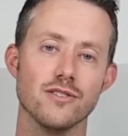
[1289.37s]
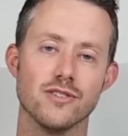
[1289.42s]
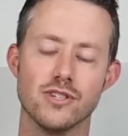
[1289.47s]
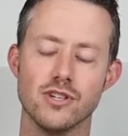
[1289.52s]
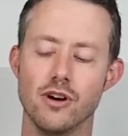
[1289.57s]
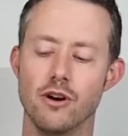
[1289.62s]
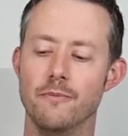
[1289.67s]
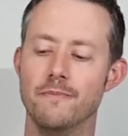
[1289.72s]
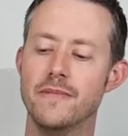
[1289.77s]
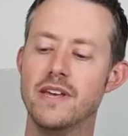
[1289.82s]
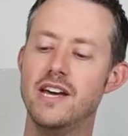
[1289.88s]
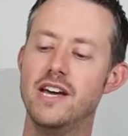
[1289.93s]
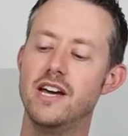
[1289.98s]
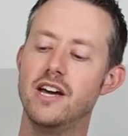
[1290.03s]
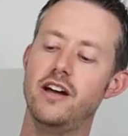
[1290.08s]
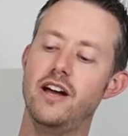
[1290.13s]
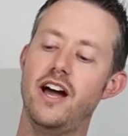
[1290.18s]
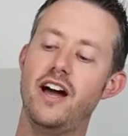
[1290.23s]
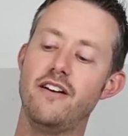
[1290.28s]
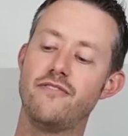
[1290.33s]
So
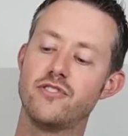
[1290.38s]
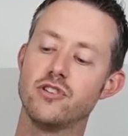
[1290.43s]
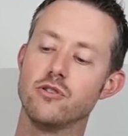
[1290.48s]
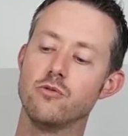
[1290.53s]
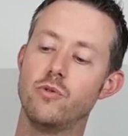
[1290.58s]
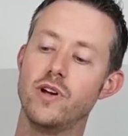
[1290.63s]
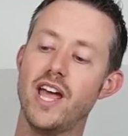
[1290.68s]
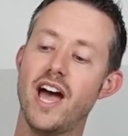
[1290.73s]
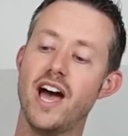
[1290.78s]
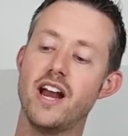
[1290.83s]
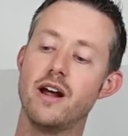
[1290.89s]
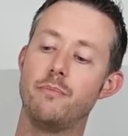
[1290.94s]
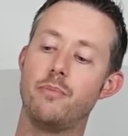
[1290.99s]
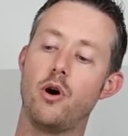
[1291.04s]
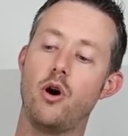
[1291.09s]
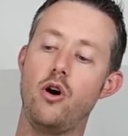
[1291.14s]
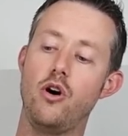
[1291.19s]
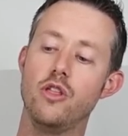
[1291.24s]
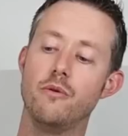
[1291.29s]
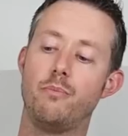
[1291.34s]
after we add up
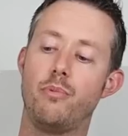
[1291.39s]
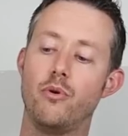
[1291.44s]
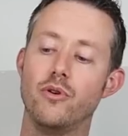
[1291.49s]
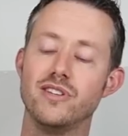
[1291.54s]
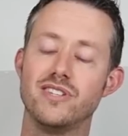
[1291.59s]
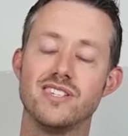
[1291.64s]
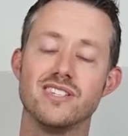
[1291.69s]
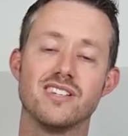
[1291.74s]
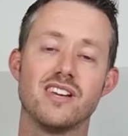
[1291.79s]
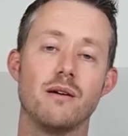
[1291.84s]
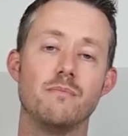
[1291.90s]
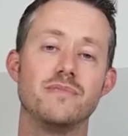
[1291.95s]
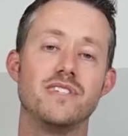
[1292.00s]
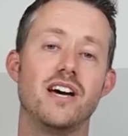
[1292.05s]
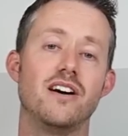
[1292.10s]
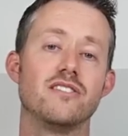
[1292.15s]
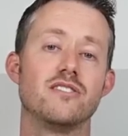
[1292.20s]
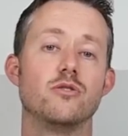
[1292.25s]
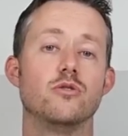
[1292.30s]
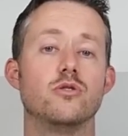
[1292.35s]
all the points, this comes
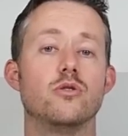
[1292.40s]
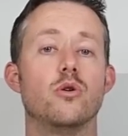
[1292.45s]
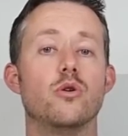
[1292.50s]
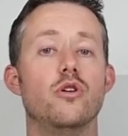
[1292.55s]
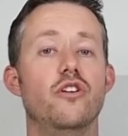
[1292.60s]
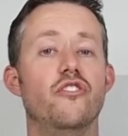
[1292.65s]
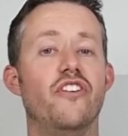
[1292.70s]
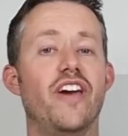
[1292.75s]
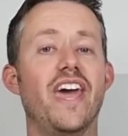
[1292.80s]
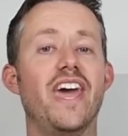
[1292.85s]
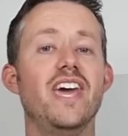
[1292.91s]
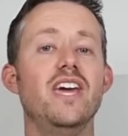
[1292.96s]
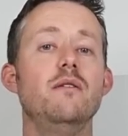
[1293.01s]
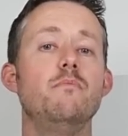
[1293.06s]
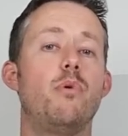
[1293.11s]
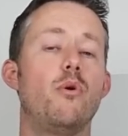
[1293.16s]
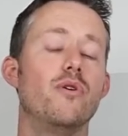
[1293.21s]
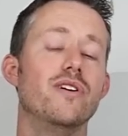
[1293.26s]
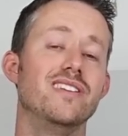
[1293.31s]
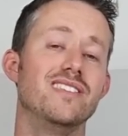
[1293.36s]
out to a total of
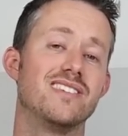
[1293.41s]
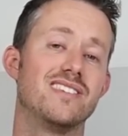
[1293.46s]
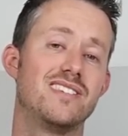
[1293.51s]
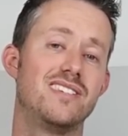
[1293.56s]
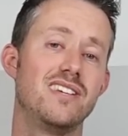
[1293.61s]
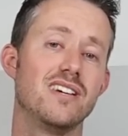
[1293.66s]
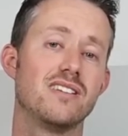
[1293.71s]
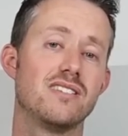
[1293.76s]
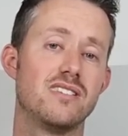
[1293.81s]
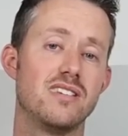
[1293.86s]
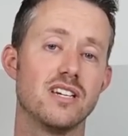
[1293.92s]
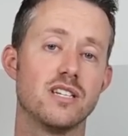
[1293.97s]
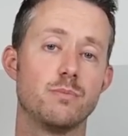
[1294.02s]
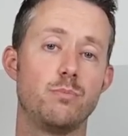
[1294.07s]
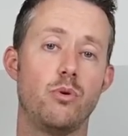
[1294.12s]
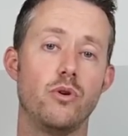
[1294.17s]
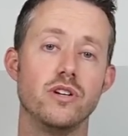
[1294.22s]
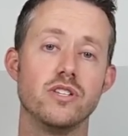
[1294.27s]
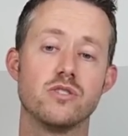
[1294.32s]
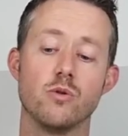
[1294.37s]
8.66
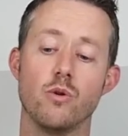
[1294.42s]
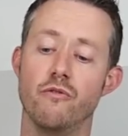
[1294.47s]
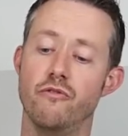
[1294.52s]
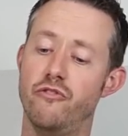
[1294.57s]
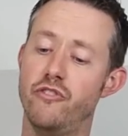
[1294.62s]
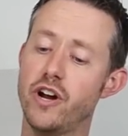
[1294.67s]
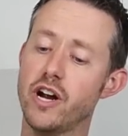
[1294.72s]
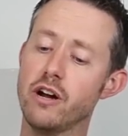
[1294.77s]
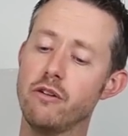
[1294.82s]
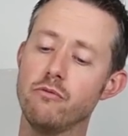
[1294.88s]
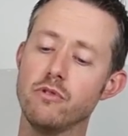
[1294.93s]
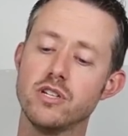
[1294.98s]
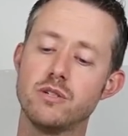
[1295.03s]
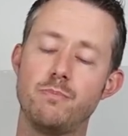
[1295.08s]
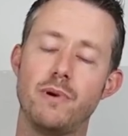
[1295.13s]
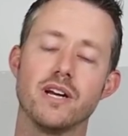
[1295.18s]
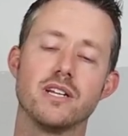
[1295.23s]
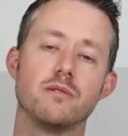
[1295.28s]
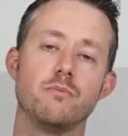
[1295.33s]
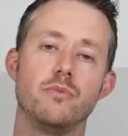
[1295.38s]
points, so a very
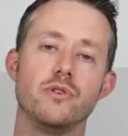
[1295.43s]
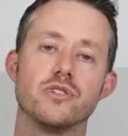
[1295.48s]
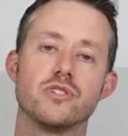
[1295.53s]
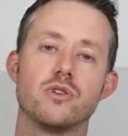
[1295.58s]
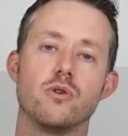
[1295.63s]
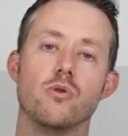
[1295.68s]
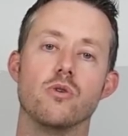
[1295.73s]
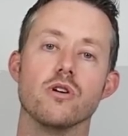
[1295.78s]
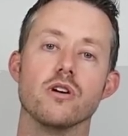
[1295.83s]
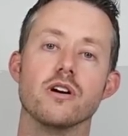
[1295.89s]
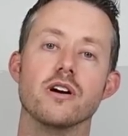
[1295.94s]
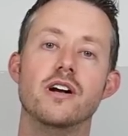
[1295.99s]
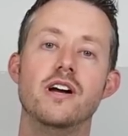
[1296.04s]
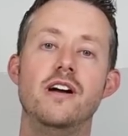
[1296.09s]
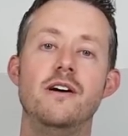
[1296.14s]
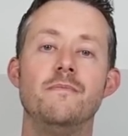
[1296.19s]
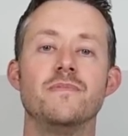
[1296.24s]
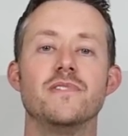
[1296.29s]
respectable score.